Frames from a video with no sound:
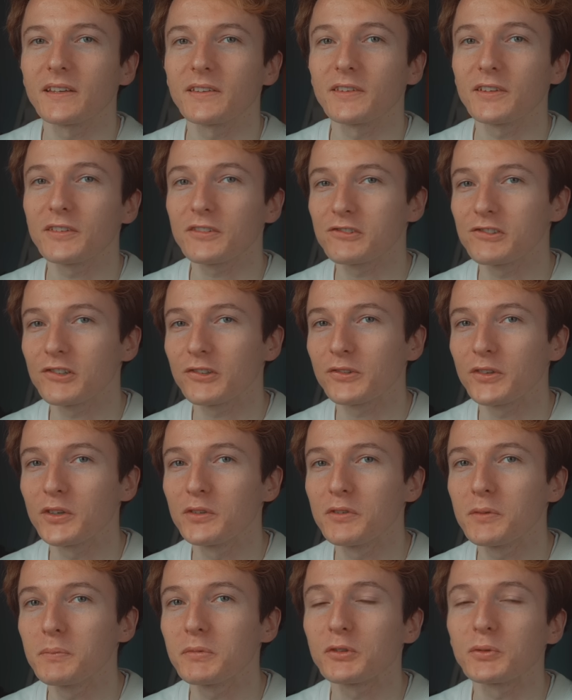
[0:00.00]
This
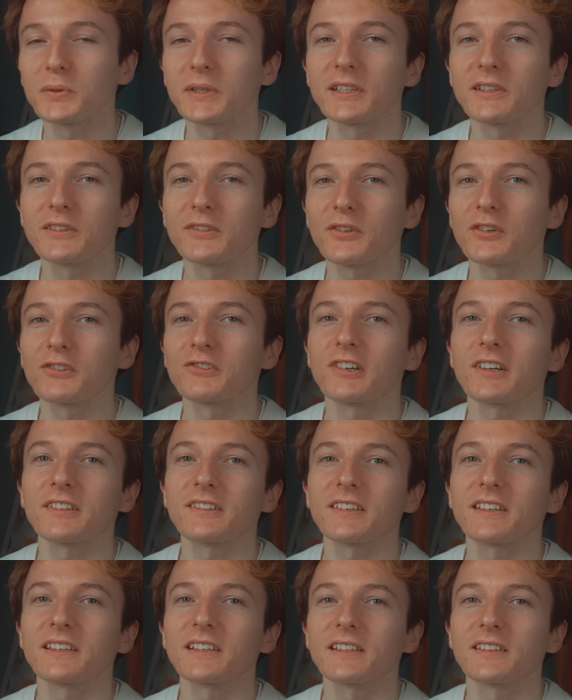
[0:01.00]
crossover between
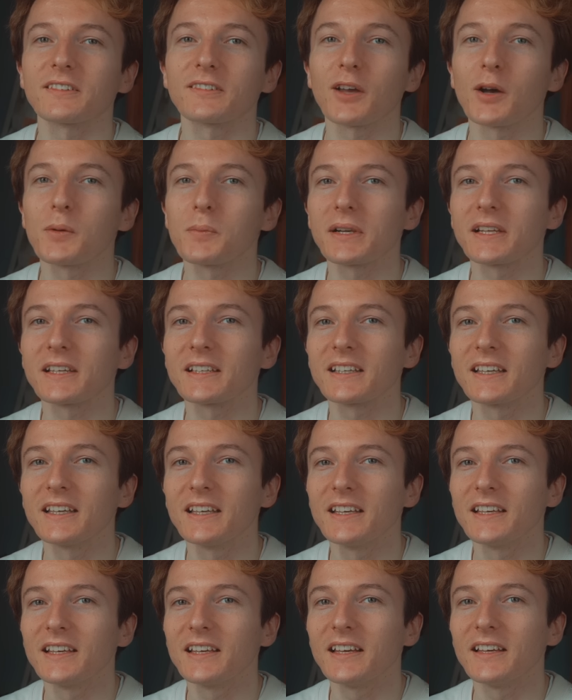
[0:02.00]
songwriting and sampling
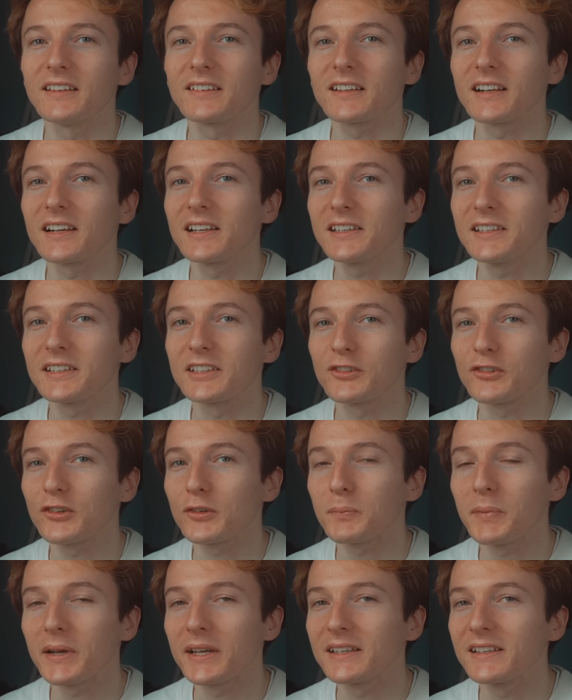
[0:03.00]
is clear
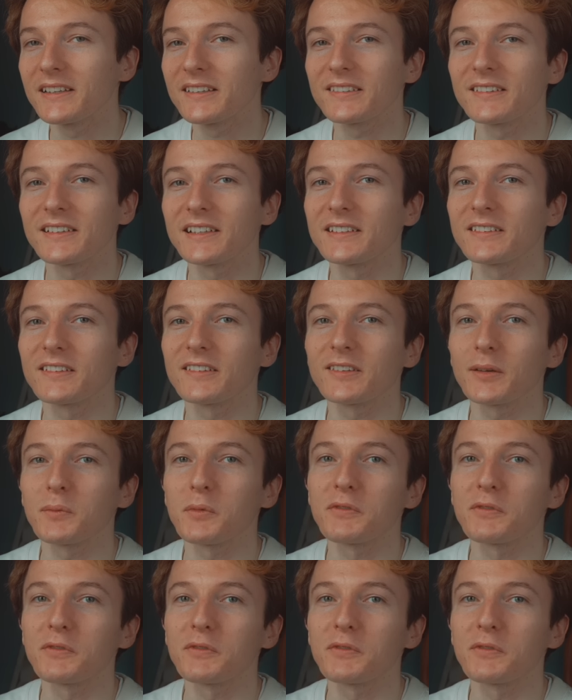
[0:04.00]
just by listening to some